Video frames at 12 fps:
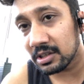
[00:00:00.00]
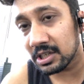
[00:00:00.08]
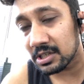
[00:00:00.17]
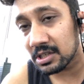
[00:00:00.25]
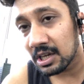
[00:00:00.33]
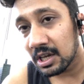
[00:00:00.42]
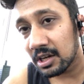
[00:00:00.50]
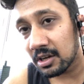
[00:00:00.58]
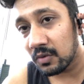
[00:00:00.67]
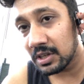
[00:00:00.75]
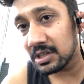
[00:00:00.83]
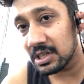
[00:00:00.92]
this.
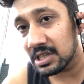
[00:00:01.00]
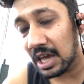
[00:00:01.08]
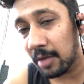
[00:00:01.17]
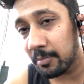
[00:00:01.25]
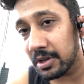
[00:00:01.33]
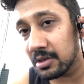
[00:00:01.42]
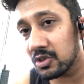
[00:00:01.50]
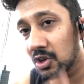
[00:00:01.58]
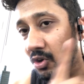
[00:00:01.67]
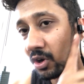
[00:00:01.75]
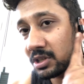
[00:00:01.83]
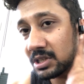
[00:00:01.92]
Now when this happens, your
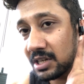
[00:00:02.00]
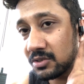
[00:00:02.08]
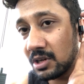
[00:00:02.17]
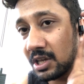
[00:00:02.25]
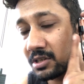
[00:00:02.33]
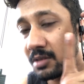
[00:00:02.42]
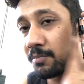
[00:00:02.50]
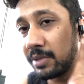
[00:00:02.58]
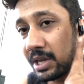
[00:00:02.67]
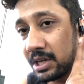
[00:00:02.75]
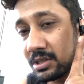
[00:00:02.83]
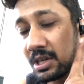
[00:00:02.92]
noise isolation
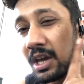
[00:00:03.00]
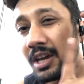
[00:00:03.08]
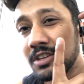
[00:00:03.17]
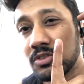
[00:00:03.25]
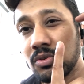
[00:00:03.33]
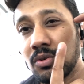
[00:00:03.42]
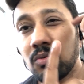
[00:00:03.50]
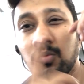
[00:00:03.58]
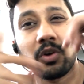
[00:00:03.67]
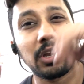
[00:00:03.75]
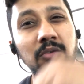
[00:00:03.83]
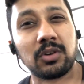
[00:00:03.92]
breaks. So
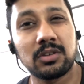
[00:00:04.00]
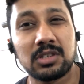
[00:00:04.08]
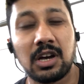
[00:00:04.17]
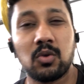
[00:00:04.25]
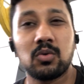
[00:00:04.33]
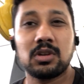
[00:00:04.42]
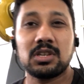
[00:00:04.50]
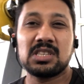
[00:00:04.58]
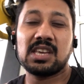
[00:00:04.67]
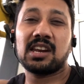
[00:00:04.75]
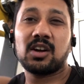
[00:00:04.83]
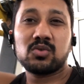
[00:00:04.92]
whatever sound is
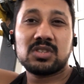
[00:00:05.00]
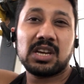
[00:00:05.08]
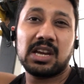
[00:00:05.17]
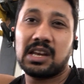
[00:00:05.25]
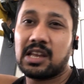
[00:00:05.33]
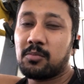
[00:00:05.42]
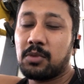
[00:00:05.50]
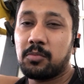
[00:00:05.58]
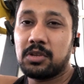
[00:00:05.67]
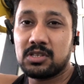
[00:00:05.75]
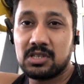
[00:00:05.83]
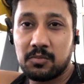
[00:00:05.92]
there outside, like
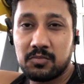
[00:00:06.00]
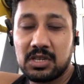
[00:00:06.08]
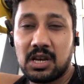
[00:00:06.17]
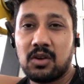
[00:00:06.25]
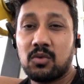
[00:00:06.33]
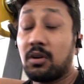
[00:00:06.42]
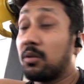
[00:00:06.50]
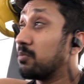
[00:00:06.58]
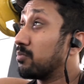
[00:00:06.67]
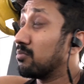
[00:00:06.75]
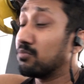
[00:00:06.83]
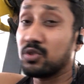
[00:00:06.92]
maybe the gym sound or
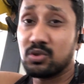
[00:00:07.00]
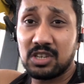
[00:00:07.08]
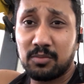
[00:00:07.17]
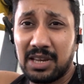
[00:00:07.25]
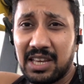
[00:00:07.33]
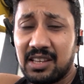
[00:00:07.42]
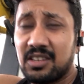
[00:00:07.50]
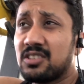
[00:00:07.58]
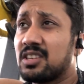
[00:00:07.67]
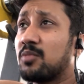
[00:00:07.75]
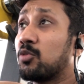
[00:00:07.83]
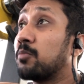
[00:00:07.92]
music playing in the
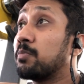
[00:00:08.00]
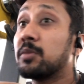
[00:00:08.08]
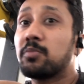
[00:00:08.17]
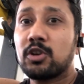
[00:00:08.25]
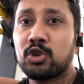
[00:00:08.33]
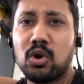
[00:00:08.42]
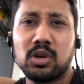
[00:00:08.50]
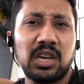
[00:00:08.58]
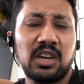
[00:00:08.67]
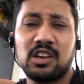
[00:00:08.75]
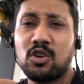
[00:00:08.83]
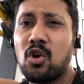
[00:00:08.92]
gym or people
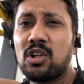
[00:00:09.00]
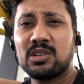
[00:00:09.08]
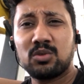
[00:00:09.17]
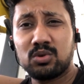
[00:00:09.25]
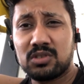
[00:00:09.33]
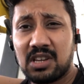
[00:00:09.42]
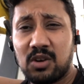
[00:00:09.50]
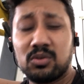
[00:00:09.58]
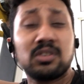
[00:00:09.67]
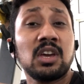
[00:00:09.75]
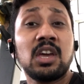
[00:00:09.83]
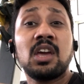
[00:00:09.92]
talking, and all those
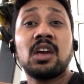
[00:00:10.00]
sounds